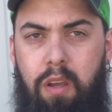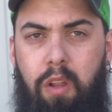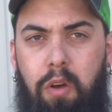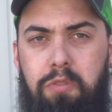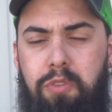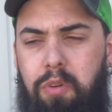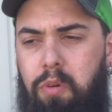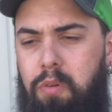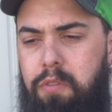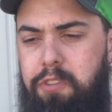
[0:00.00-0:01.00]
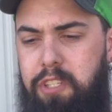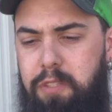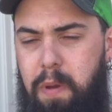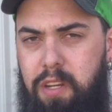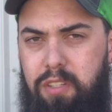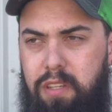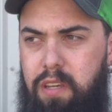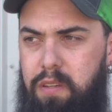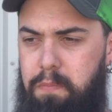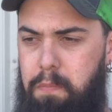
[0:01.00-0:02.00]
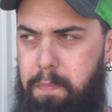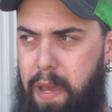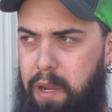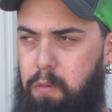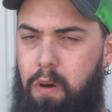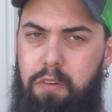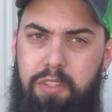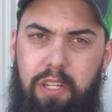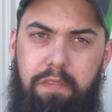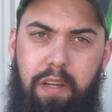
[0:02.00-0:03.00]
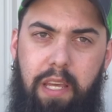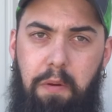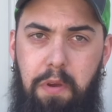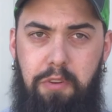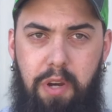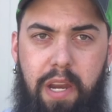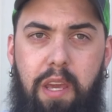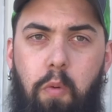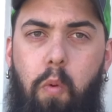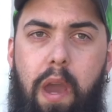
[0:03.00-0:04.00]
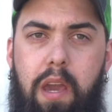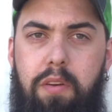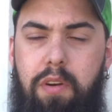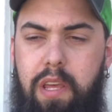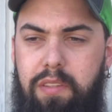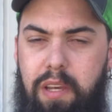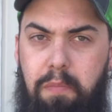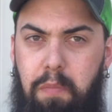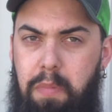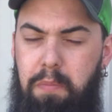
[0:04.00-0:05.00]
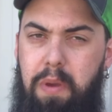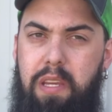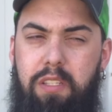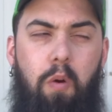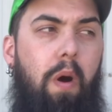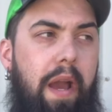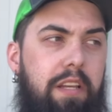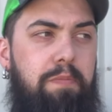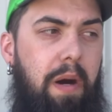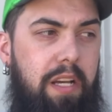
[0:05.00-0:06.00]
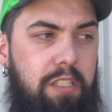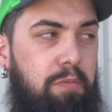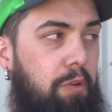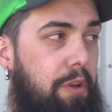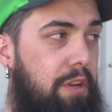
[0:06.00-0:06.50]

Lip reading: closer quarters, especially backwater stuff like that, where you're trying to get way underneath something, but be as quiet as possible.